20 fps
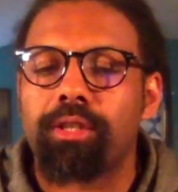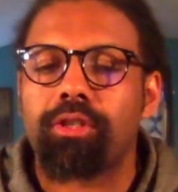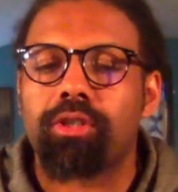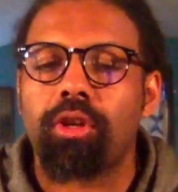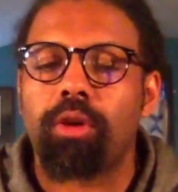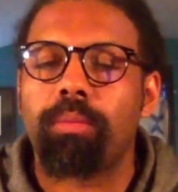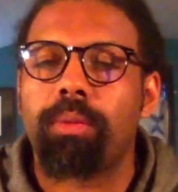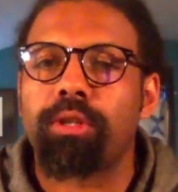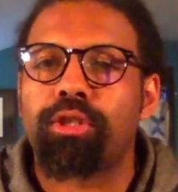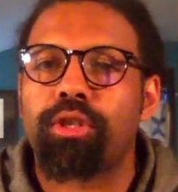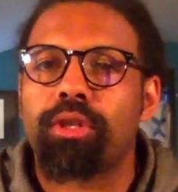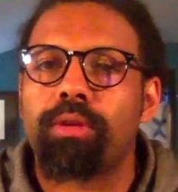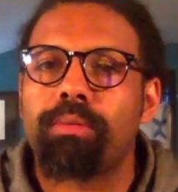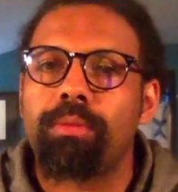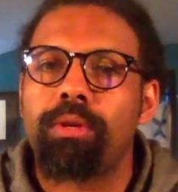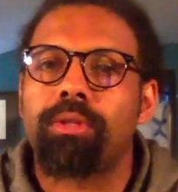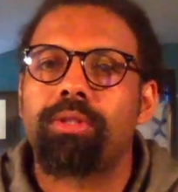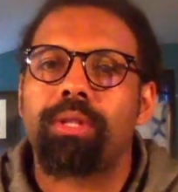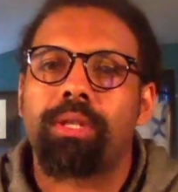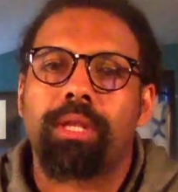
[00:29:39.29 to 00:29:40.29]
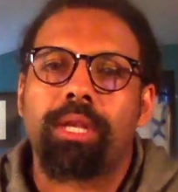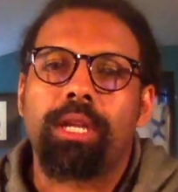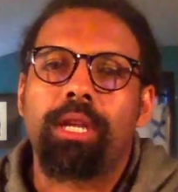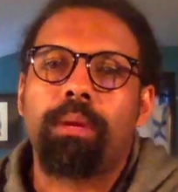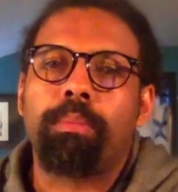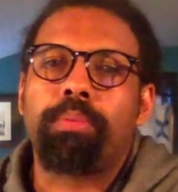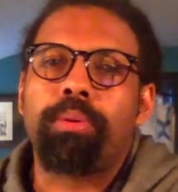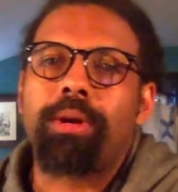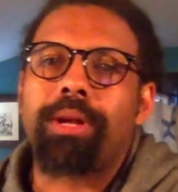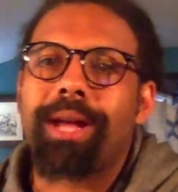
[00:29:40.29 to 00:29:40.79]
so much of the music that he
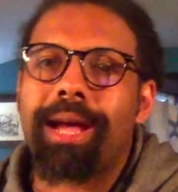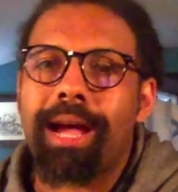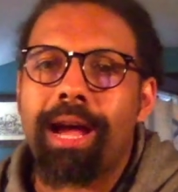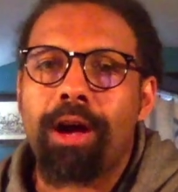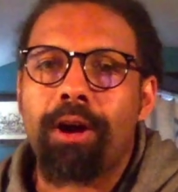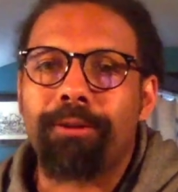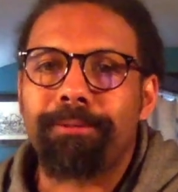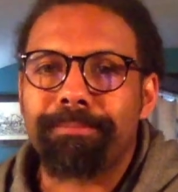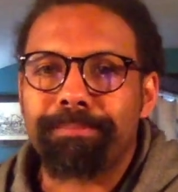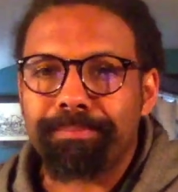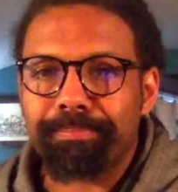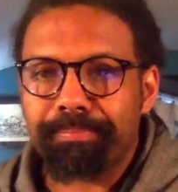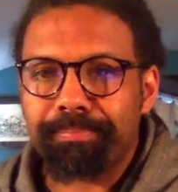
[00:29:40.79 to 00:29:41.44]
put out